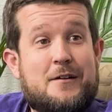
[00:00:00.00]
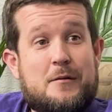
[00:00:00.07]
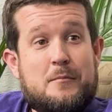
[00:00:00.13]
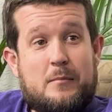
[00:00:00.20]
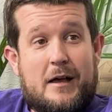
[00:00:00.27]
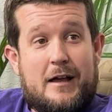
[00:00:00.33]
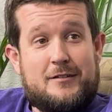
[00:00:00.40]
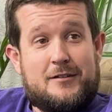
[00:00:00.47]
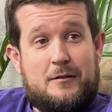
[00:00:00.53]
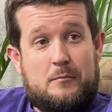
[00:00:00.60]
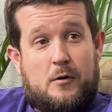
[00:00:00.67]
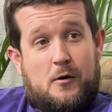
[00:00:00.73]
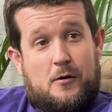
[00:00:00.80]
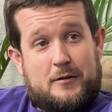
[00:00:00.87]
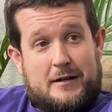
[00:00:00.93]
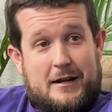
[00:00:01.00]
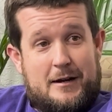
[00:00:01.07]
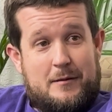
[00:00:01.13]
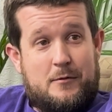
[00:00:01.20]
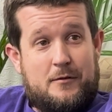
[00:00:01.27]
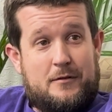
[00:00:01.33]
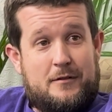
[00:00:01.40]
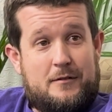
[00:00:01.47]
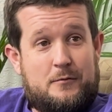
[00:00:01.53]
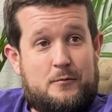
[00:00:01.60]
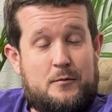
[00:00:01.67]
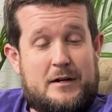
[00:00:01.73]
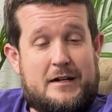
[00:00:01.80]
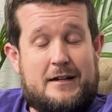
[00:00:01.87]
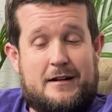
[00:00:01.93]
basketball game on a
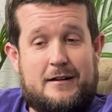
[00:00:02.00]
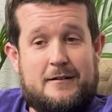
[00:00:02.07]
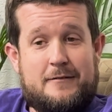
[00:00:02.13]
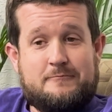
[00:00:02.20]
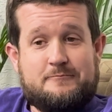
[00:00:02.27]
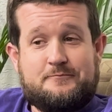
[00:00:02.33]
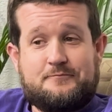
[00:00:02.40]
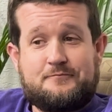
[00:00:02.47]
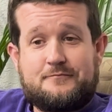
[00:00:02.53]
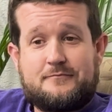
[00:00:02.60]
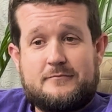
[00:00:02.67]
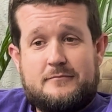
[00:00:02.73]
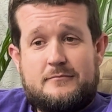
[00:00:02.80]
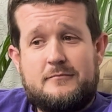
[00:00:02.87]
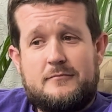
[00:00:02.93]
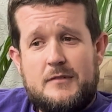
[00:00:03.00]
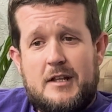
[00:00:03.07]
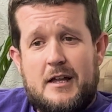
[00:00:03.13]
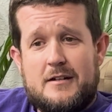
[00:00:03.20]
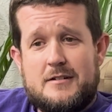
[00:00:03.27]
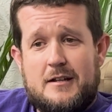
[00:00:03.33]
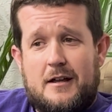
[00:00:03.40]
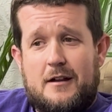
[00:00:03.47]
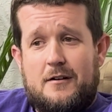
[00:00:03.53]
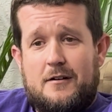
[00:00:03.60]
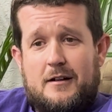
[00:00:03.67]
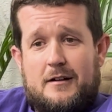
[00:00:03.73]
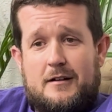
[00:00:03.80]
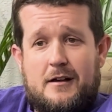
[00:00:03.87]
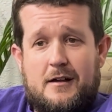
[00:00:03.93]
weekend that
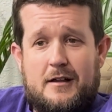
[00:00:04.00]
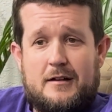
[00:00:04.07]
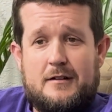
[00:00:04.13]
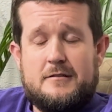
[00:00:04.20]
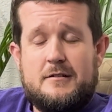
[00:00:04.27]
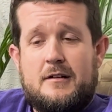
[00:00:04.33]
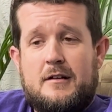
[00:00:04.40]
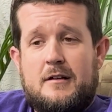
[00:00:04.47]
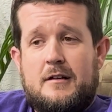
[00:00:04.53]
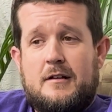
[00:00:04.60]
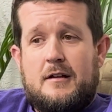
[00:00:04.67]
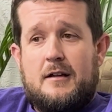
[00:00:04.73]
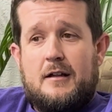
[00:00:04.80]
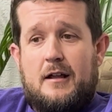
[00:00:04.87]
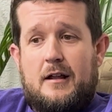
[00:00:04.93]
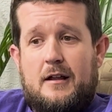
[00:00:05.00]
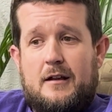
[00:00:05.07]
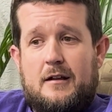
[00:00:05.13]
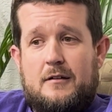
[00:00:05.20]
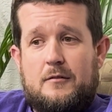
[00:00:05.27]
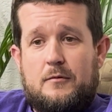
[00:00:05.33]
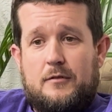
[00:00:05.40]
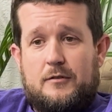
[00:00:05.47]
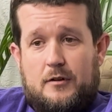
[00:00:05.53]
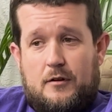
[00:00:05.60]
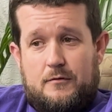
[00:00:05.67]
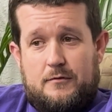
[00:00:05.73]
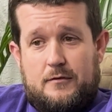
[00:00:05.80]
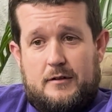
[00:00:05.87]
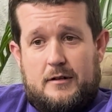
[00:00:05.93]
Saturday night, and it was
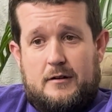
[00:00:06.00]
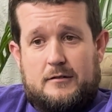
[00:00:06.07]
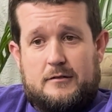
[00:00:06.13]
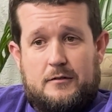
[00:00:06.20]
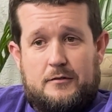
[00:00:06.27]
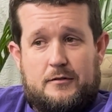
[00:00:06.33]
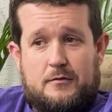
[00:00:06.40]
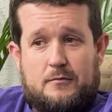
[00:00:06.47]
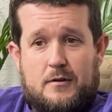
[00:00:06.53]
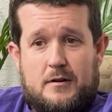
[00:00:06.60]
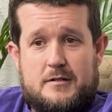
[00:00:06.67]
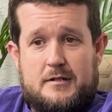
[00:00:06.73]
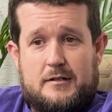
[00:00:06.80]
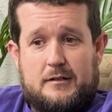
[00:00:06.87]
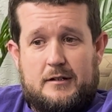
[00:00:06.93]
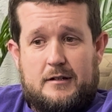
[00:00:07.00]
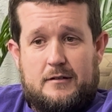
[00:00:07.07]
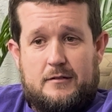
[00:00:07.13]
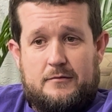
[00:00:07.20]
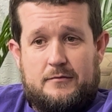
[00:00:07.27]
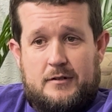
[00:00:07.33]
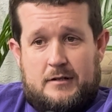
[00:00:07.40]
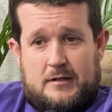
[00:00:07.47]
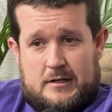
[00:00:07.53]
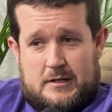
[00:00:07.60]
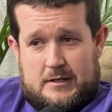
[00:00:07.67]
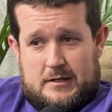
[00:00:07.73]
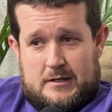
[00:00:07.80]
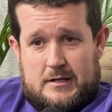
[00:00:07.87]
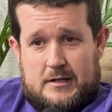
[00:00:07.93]
over there close to where she lived.
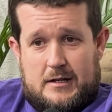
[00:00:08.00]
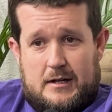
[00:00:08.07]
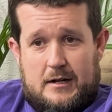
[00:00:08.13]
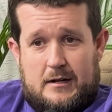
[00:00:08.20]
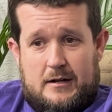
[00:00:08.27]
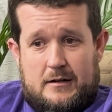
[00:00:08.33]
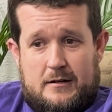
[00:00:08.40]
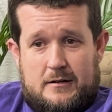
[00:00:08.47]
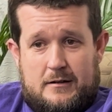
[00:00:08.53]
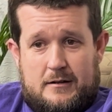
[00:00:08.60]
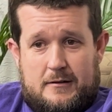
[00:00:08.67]
And